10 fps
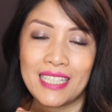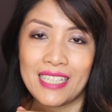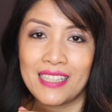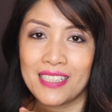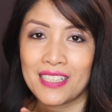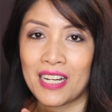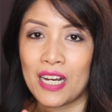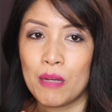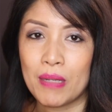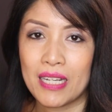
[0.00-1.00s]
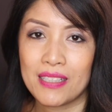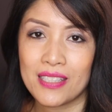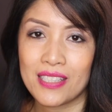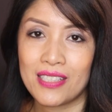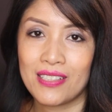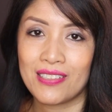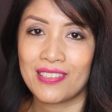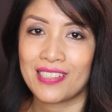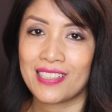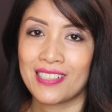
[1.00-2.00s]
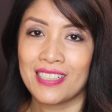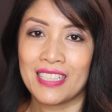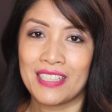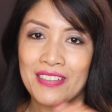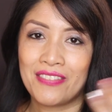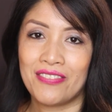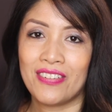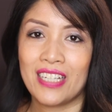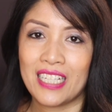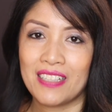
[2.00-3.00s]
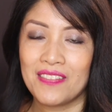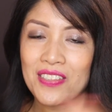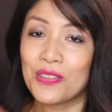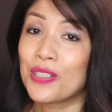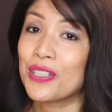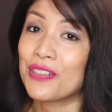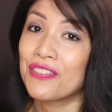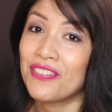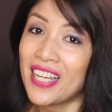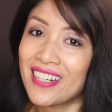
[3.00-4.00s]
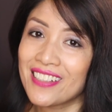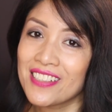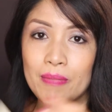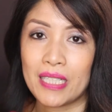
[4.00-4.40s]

in the comments your faves or your fails.